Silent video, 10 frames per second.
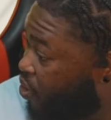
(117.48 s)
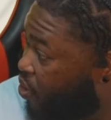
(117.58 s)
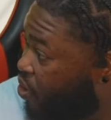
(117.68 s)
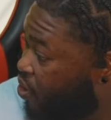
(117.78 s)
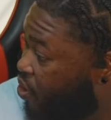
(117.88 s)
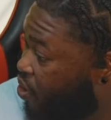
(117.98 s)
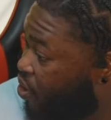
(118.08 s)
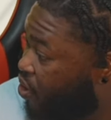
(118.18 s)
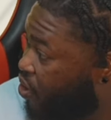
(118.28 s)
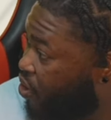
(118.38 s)

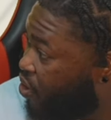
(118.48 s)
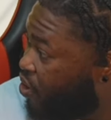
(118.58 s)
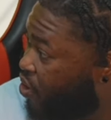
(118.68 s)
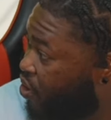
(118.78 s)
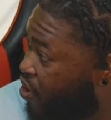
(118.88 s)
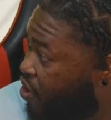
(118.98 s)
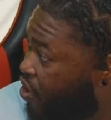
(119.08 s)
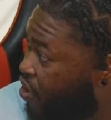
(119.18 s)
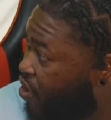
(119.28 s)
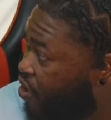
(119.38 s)

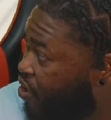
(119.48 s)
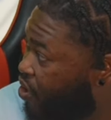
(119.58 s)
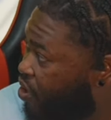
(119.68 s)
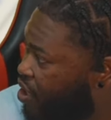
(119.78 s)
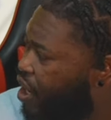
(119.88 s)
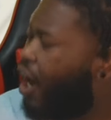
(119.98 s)
[no speech]